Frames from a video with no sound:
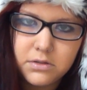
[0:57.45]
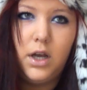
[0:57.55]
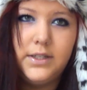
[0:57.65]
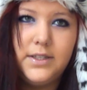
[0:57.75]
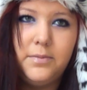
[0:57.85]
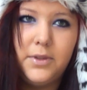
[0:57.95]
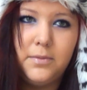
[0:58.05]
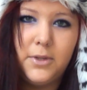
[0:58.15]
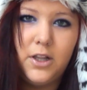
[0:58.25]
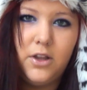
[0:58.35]
I sleep with
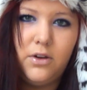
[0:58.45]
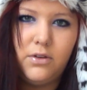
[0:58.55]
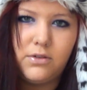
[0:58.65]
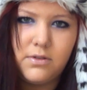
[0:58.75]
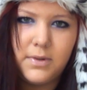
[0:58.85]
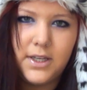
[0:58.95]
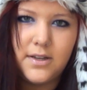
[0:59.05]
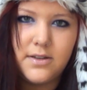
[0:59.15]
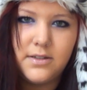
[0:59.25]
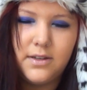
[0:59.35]
them closed
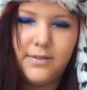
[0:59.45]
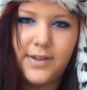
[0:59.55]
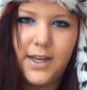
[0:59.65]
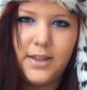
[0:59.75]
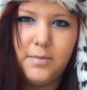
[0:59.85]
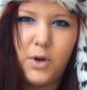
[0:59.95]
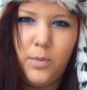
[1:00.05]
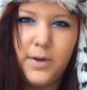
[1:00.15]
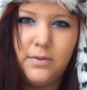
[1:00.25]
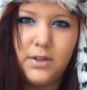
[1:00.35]
because if I had them
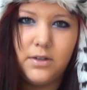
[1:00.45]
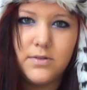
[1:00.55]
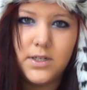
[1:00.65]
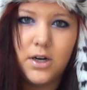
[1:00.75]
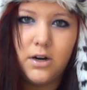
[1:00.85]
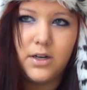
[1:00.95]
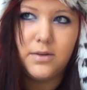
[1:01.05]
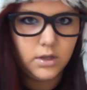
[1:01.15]
open it would look retarded.